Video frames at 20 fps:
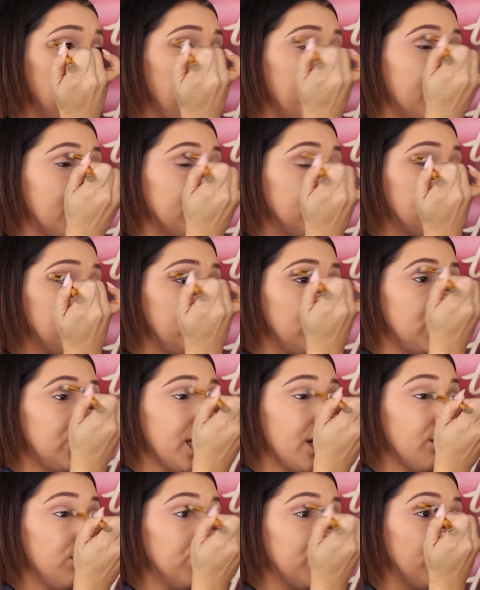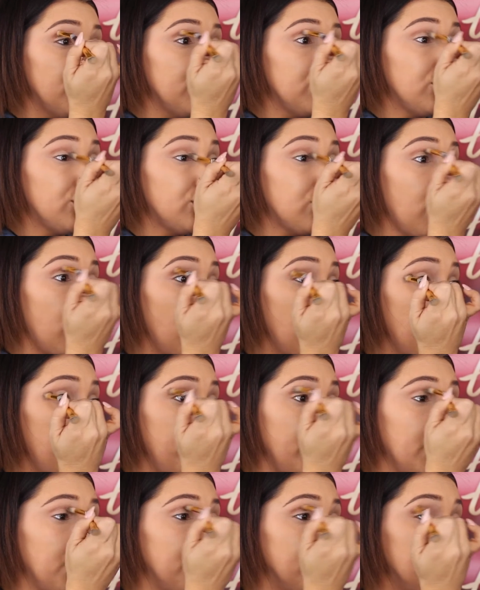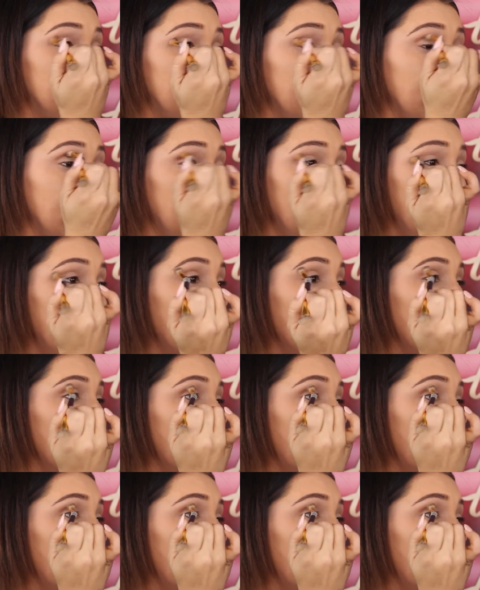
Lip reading: because these shadows are so pigmented,